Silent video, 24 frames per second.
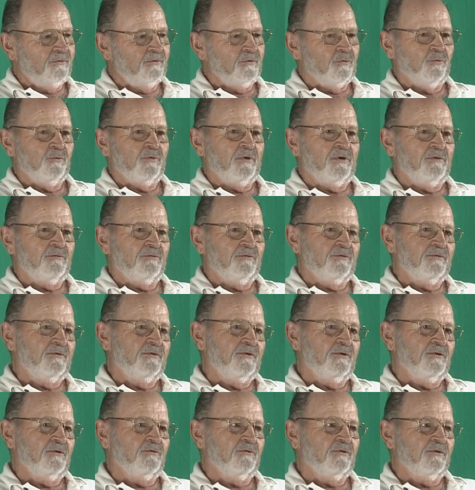you know, whatever
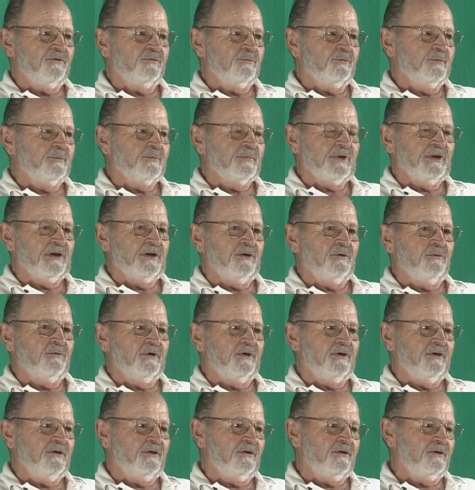deal was. But
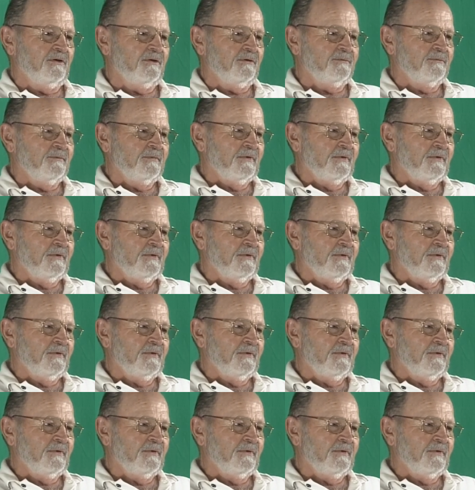anyway, he, uh,